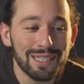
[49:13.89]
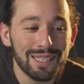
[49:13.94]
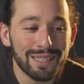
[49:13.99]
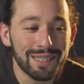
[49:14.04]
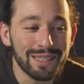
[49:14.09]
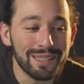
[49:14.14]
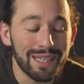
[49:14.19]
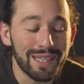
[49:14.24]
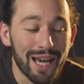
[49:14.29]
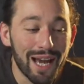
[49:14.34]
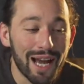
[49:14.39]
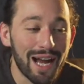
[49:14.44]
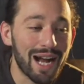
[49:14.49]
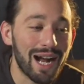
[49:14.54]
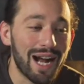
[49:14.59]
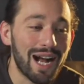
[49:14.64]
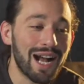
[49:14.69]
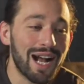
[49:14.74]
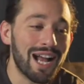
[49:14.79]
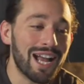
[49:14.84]

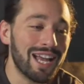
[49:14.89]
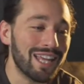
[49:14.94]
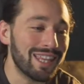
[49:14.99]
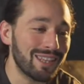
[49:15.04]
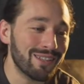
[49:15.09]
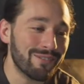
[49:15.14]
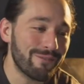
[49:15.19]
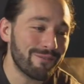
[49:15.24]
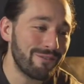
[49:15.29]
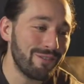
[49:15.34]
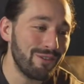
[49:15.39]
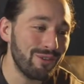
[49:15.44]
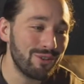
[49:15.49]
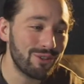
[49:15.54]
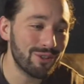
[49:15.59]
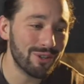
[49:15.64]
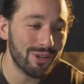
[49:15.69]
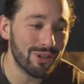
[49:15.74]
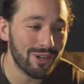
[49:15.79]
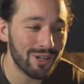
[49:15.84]
yeah, the
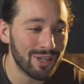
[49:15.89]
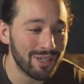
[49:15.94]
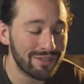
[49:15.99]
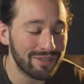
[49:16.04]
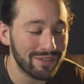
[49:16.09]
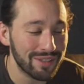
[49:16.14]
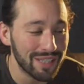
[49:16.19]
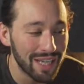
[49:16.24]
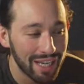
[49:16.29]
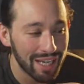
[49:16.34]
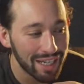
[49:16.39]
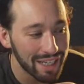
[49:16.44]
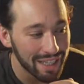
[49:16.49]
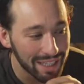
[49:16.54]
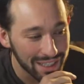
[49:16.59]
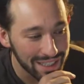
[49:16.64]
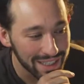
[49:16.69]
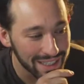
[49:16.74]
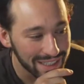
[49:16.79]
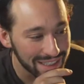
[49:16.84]
future of
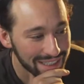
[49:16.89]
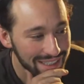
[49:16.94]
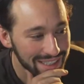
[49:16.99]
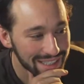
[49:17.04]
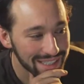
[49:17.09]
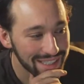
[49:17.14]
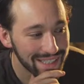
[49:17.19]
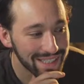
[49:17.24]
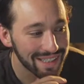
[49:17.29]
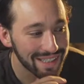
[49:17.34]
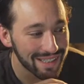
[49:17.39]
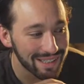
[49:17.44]
lighting is